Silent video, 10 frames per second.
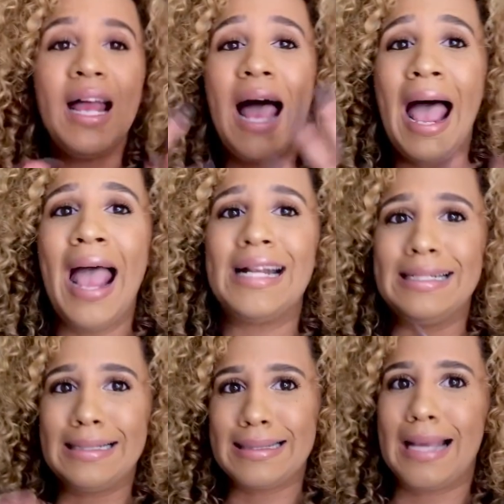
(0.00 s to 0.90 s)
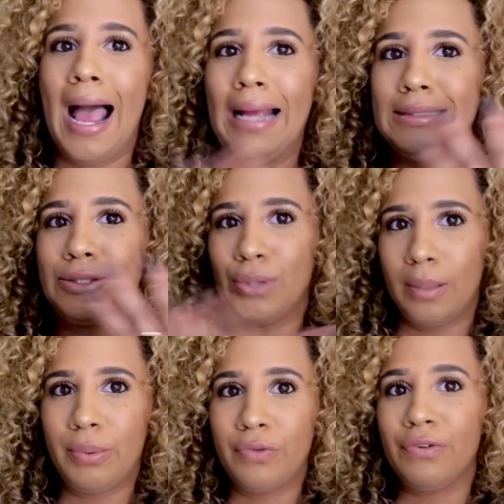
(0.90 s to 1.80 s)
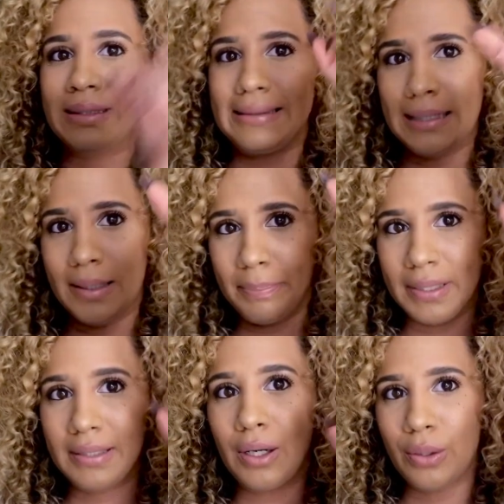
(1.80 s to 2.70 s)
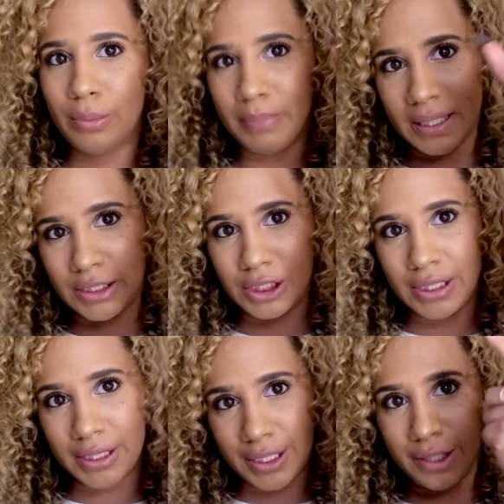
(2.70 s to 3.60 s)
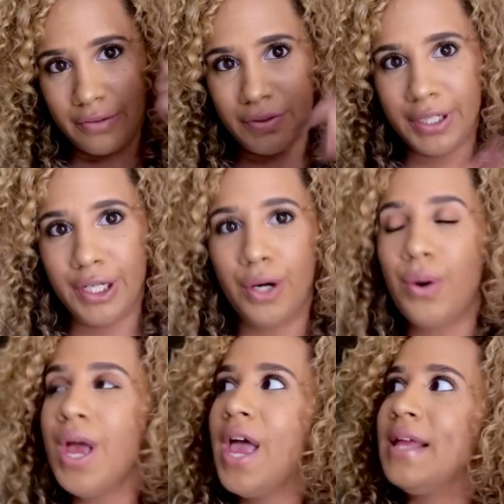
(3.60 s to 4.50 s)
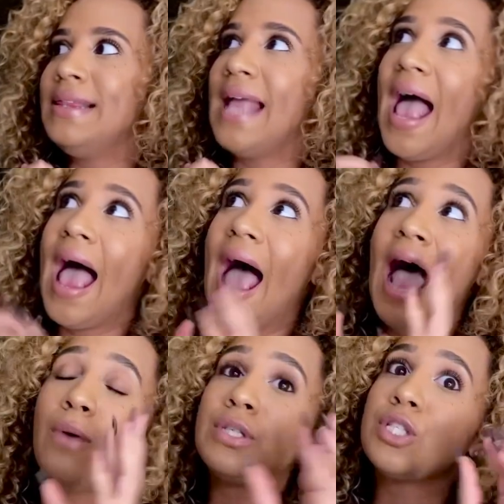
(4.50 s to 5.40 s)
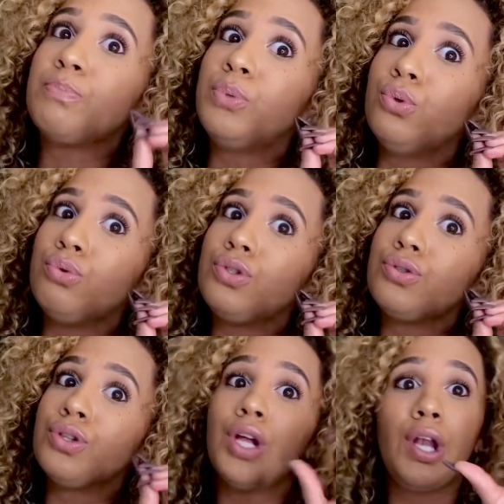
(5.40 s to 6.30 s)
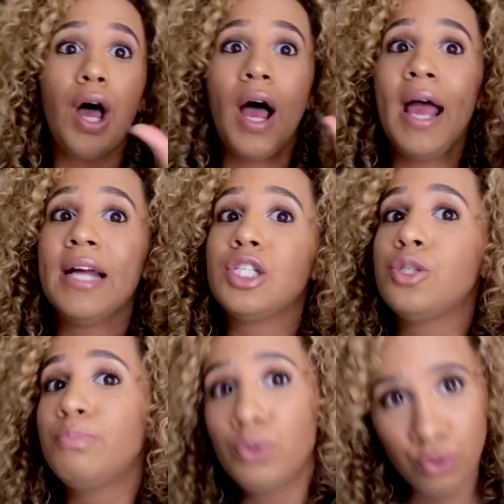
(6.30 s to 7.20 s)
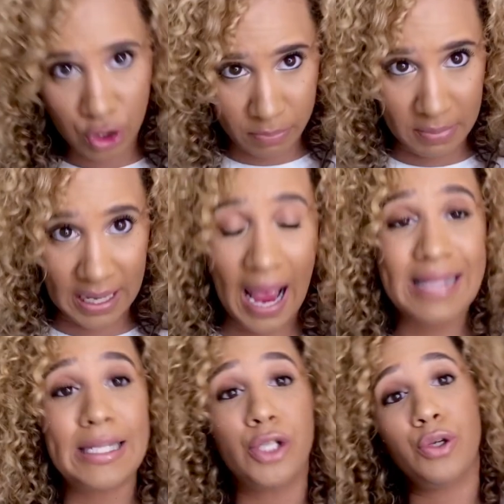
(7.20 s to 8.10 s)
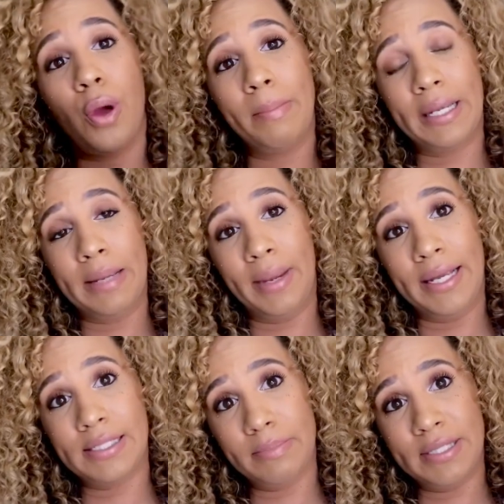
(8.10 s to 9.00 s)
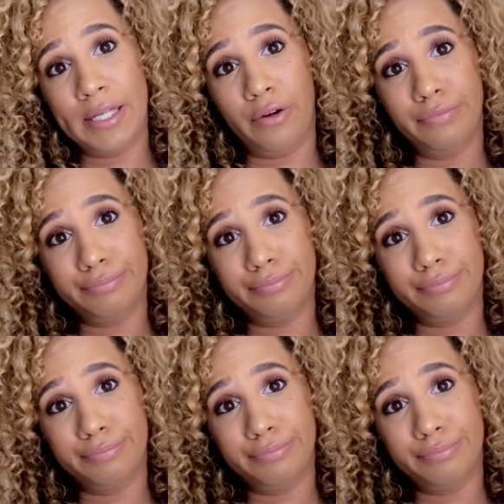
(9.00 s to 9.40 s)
I had just got in trouble for thumping old bitch in the other video, that I was spooked. The law had spooked me. I said, you know, I'm gonna keep my hands to myself.